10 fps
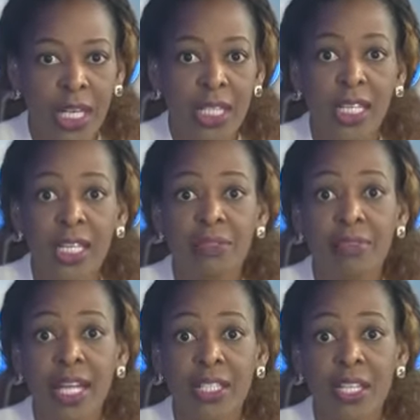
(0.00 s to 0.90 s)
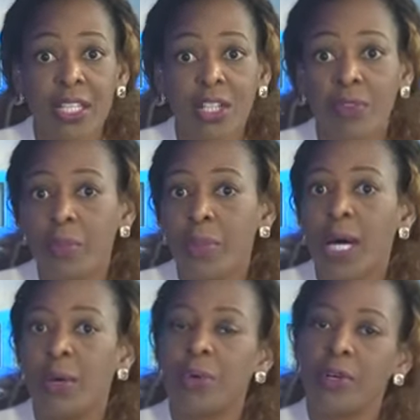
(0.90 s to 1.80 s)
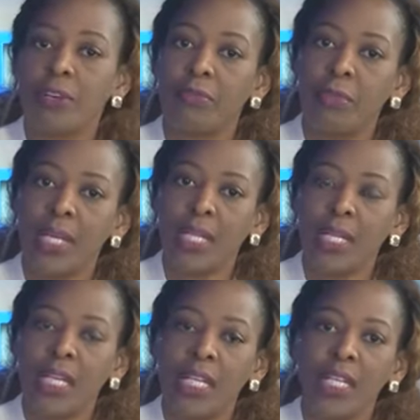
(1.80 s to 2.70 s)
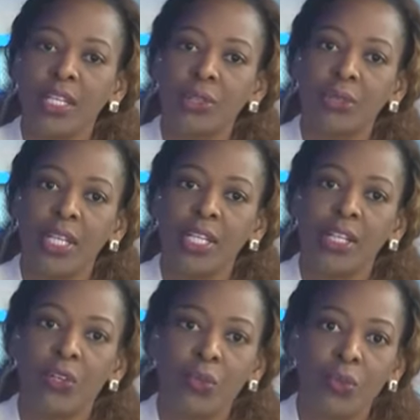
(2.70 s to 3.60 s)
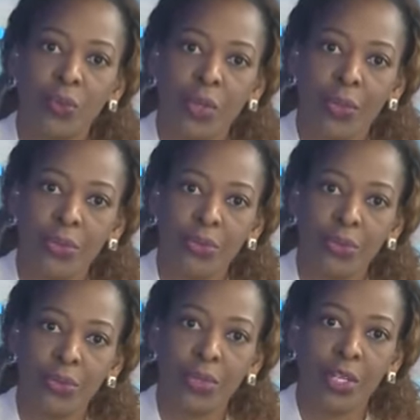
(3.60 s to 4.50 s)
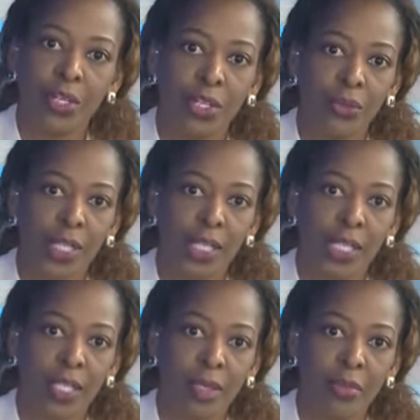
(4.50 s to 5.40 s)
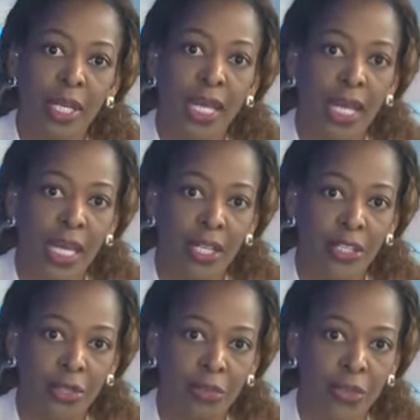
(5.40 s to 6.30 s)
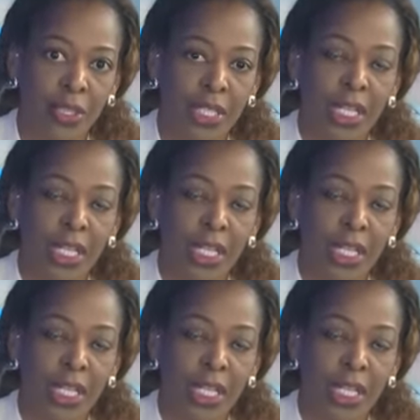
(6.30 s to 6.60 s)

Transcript: take advantage of the power of many in creating their own wealth through her Green Club and new book.